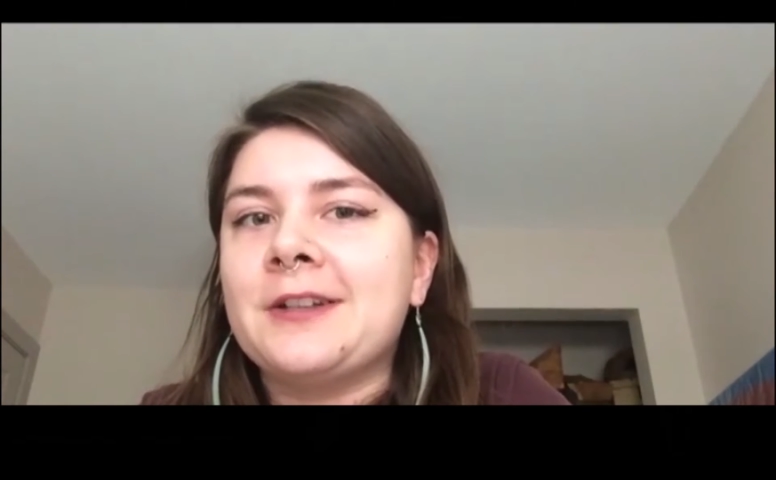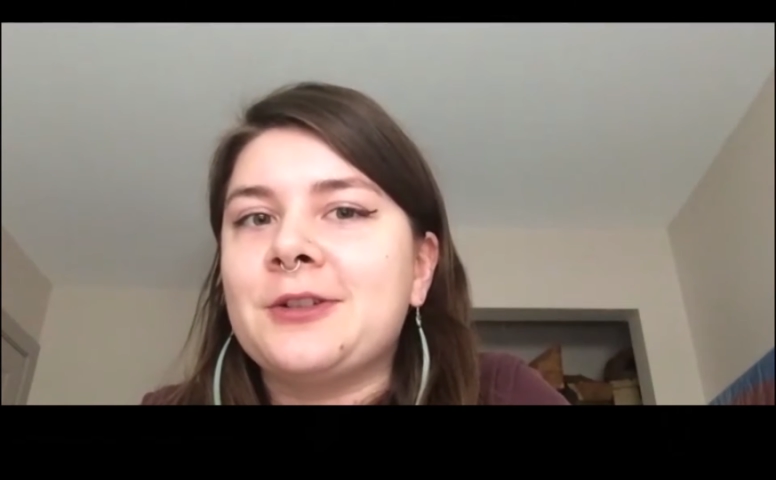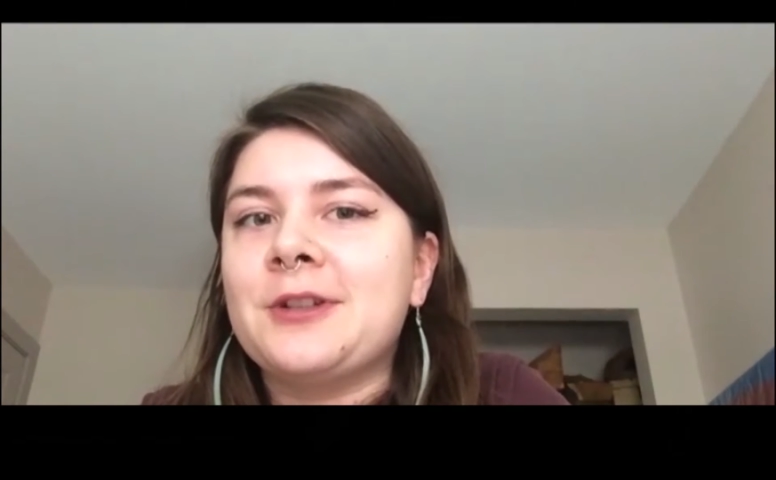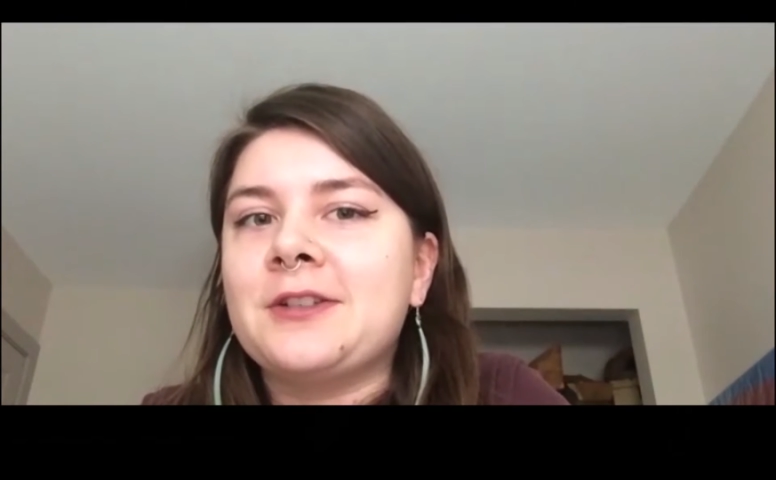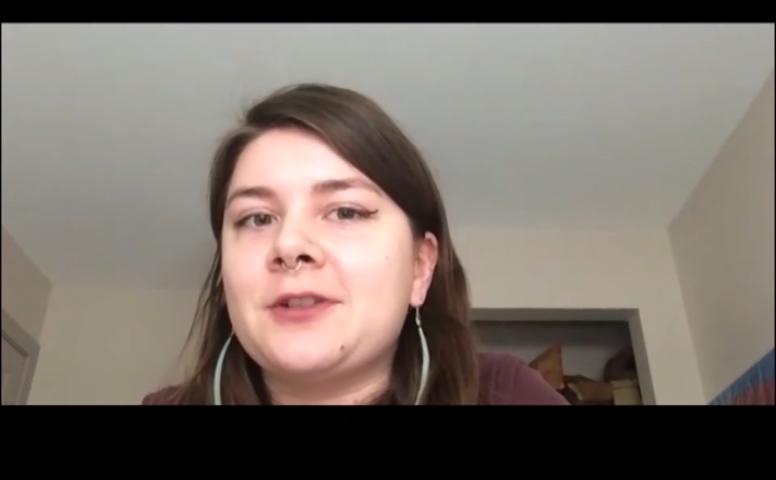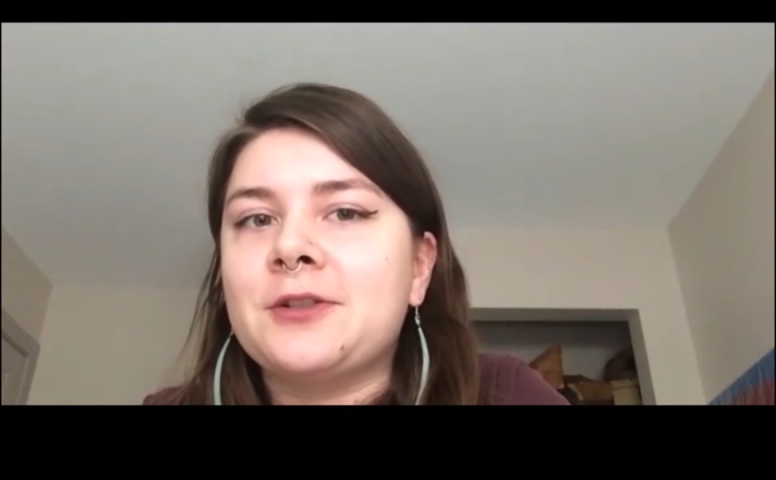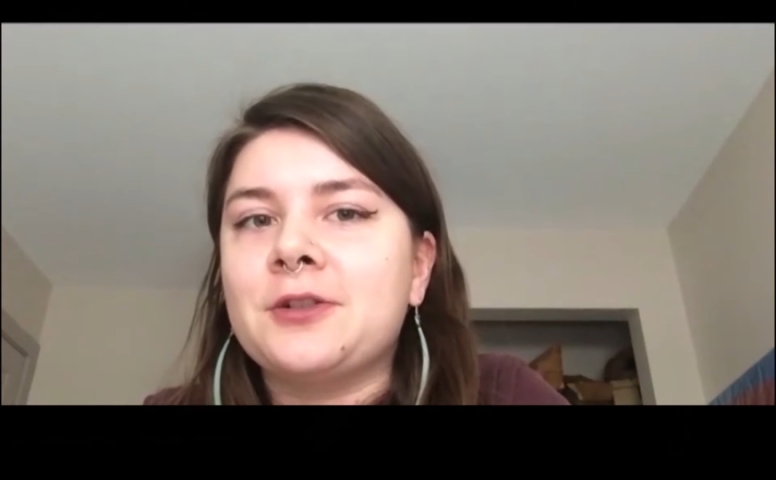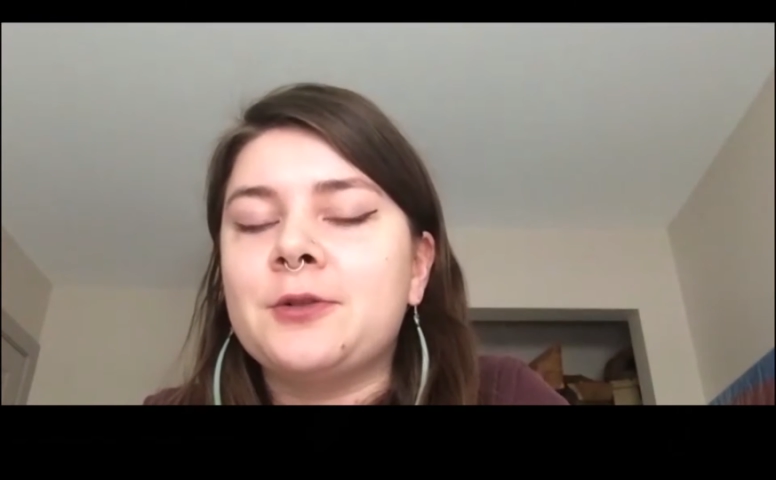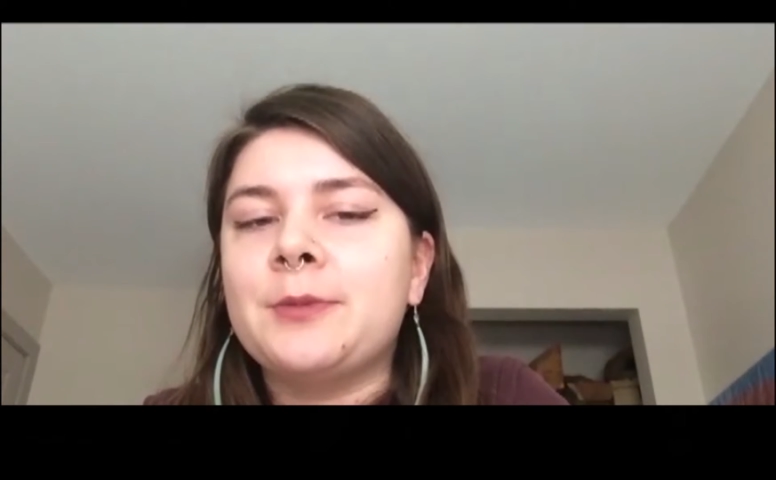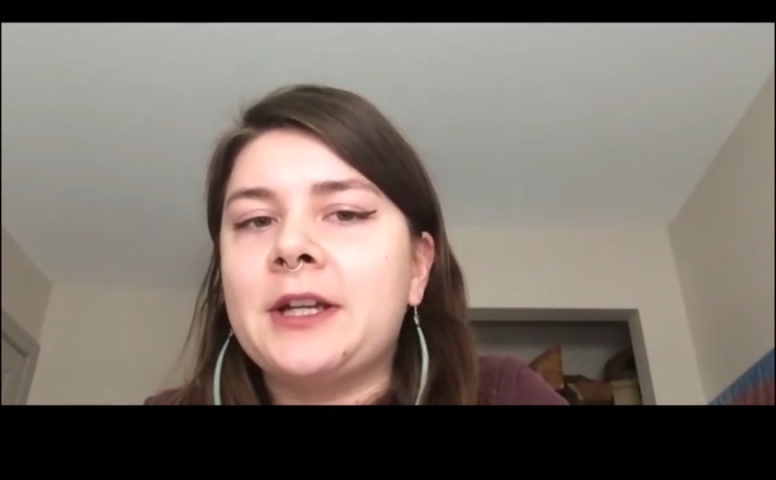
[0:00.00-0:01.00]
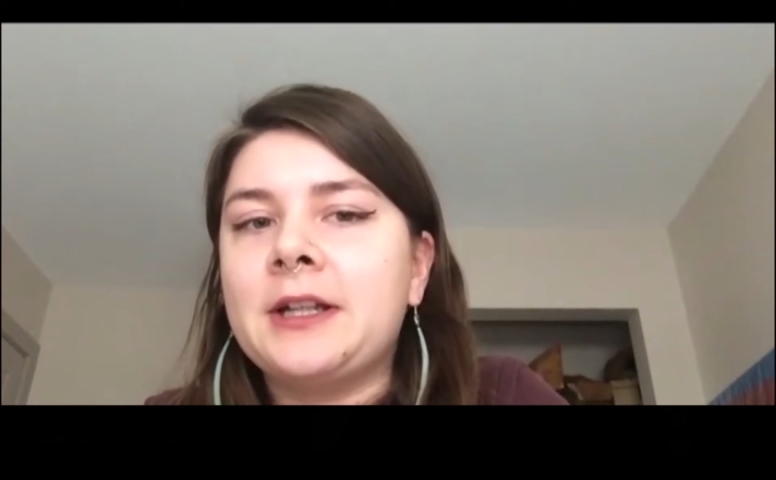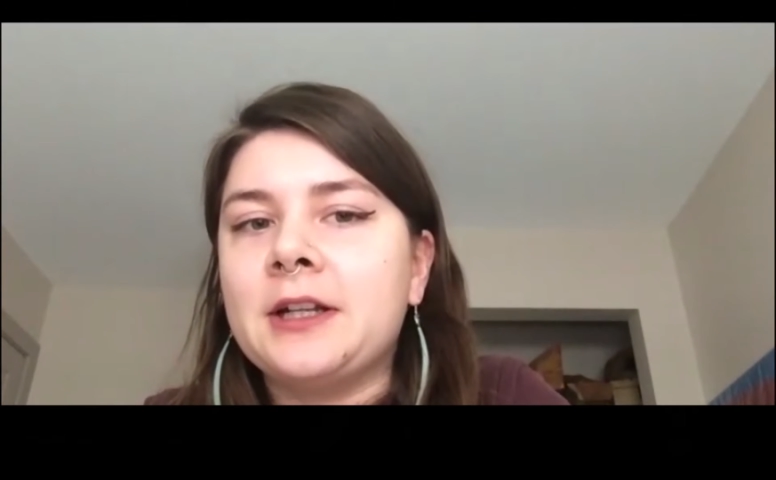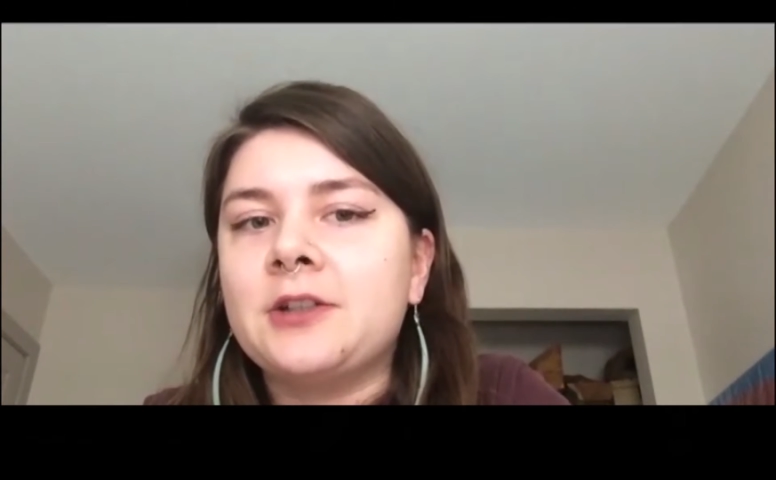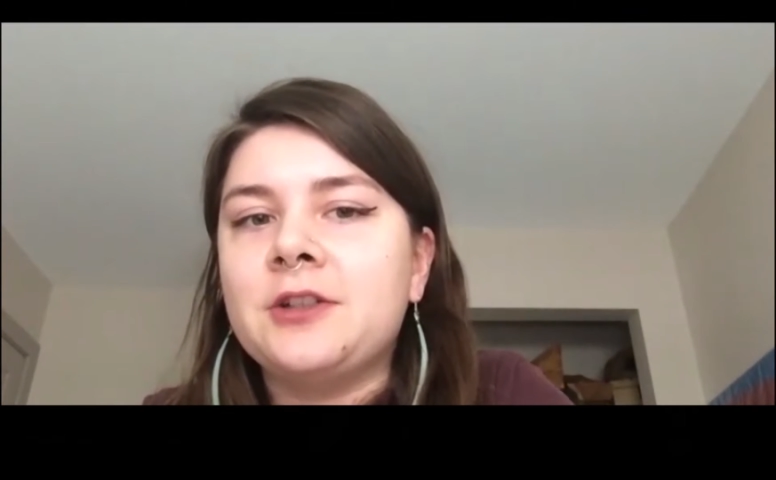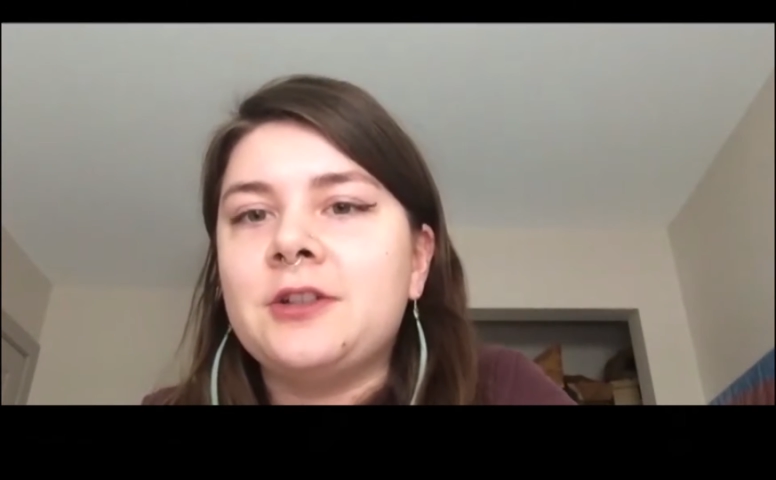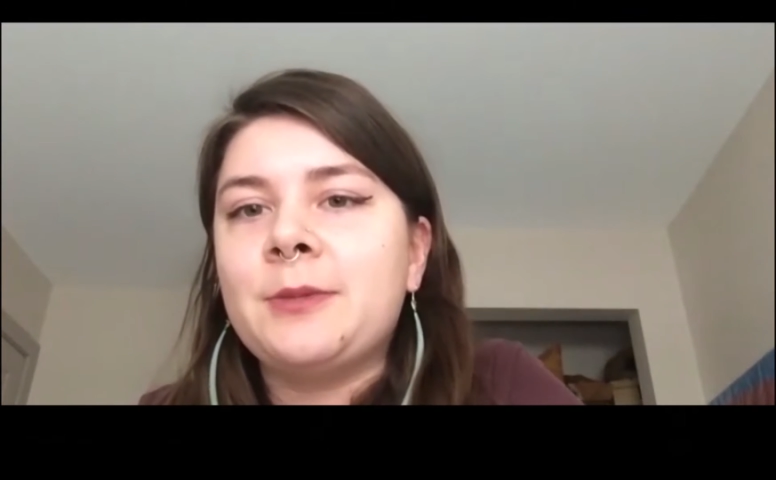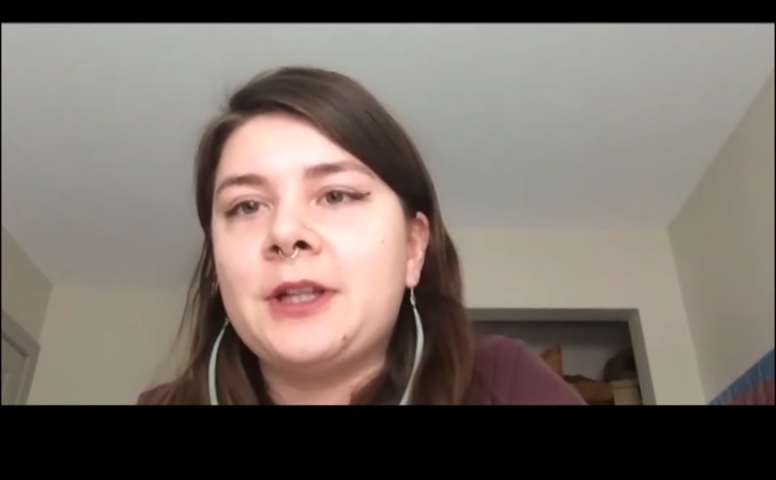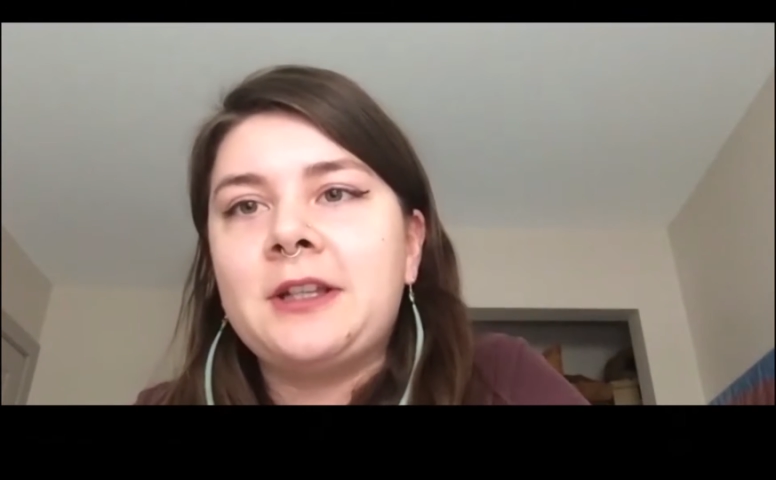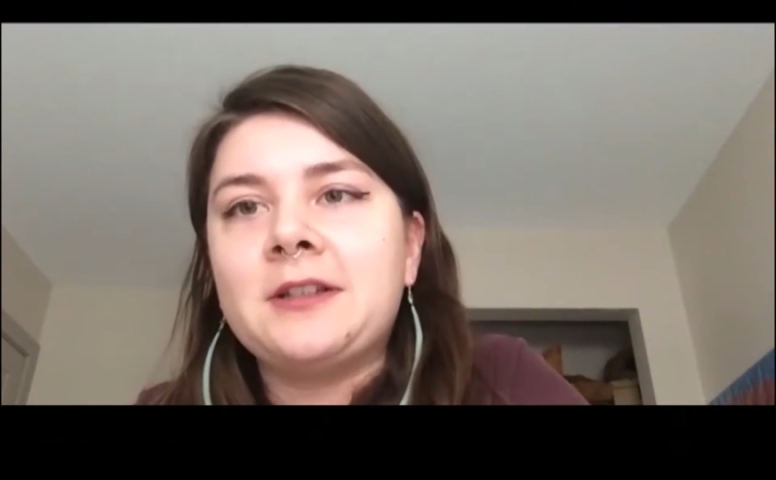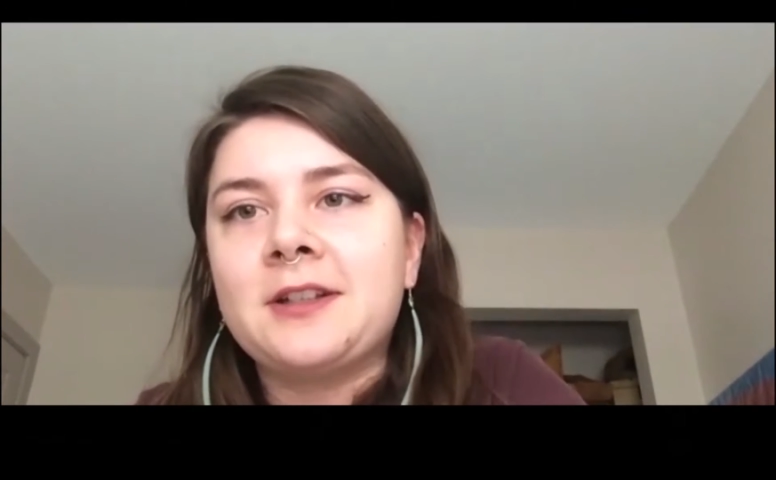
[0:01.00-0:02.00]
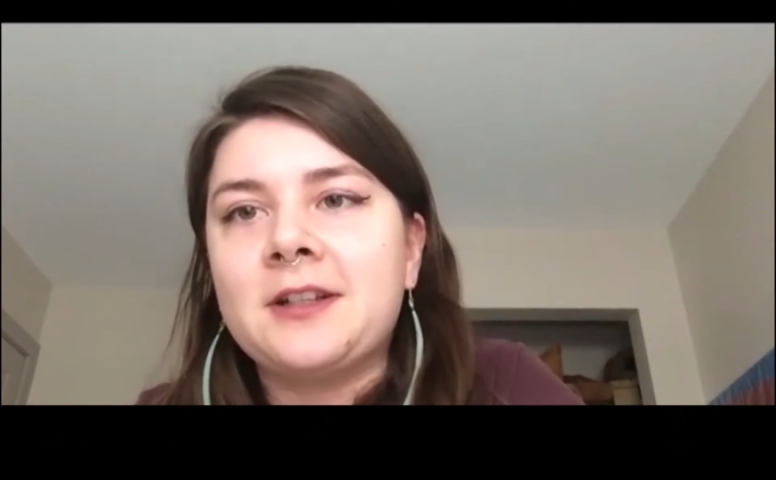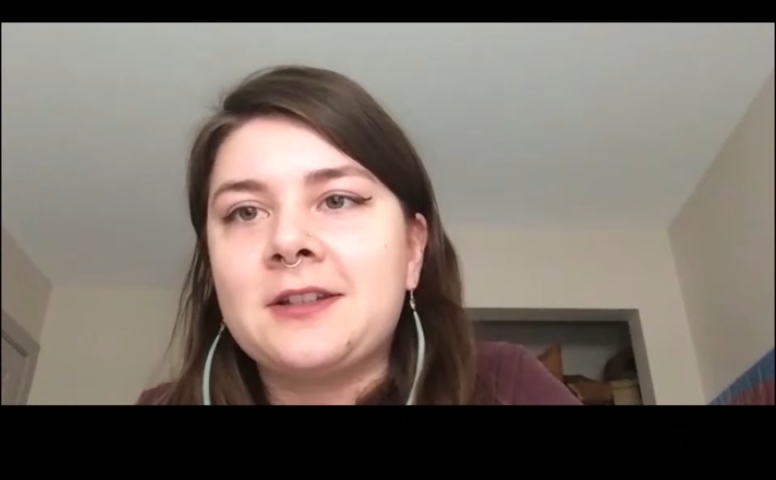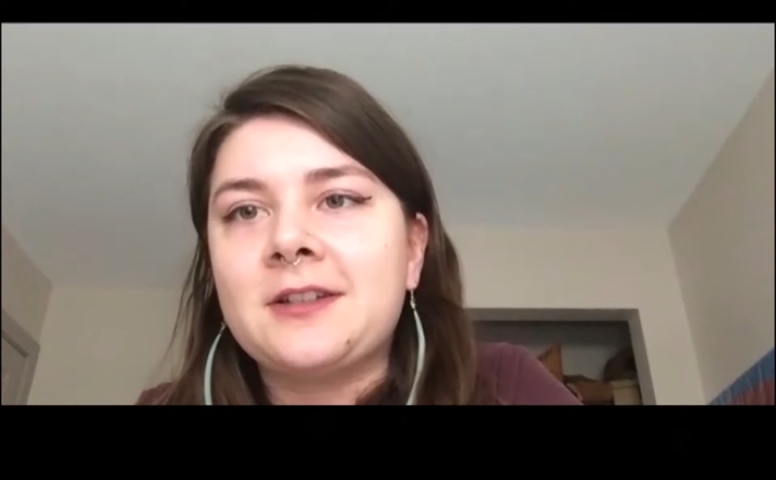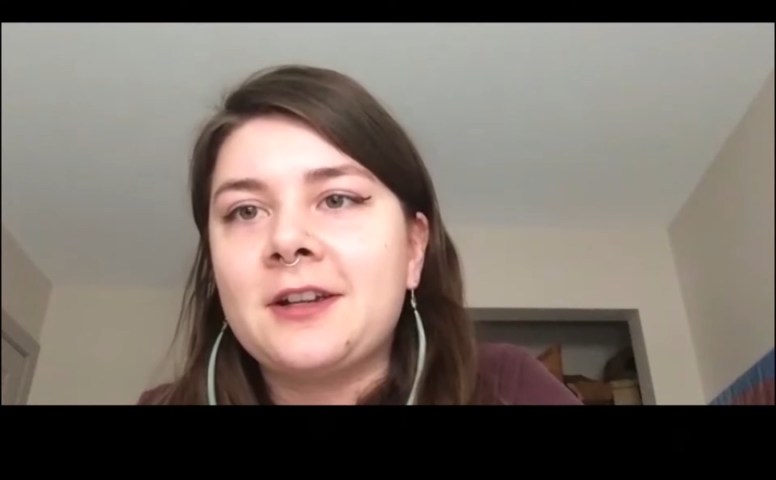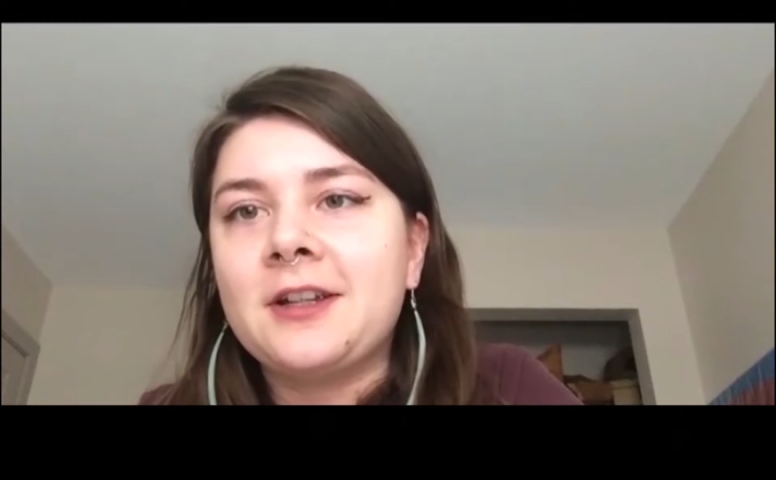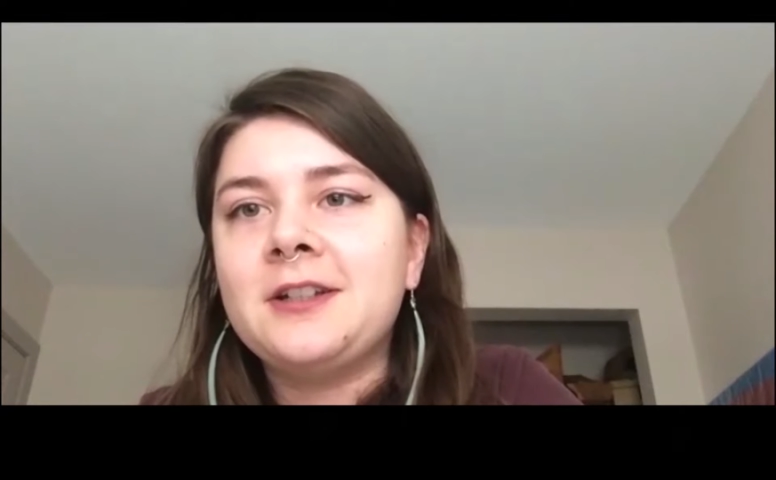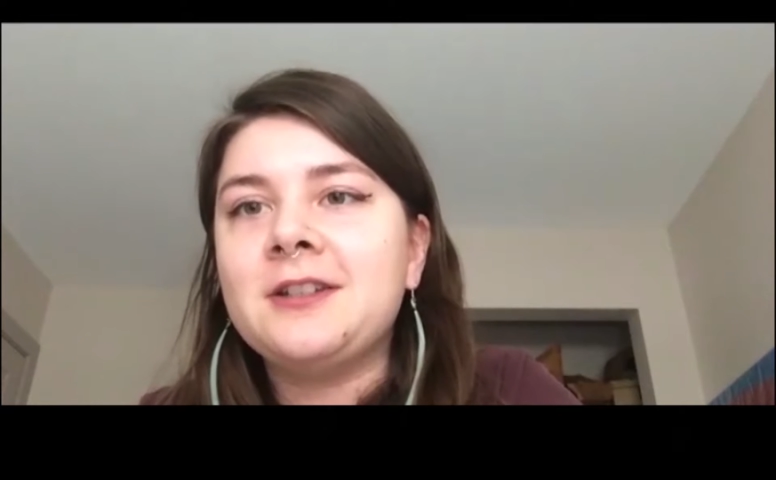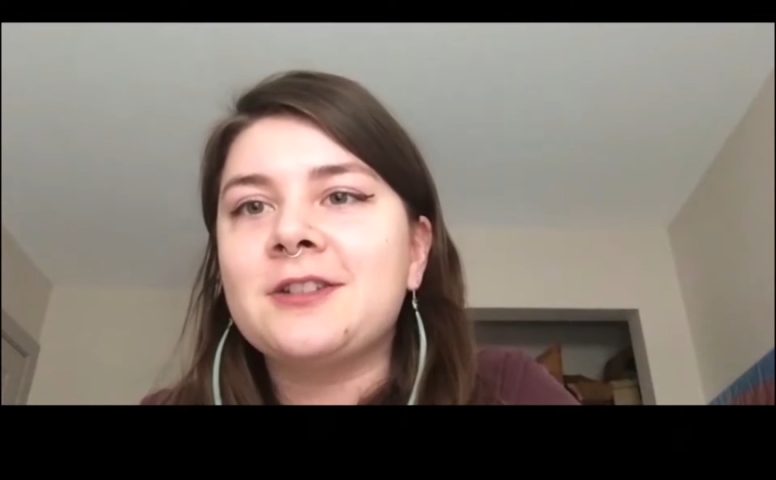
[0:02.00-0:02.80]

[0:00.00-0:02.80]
So that's also my connection to my Gitsan side.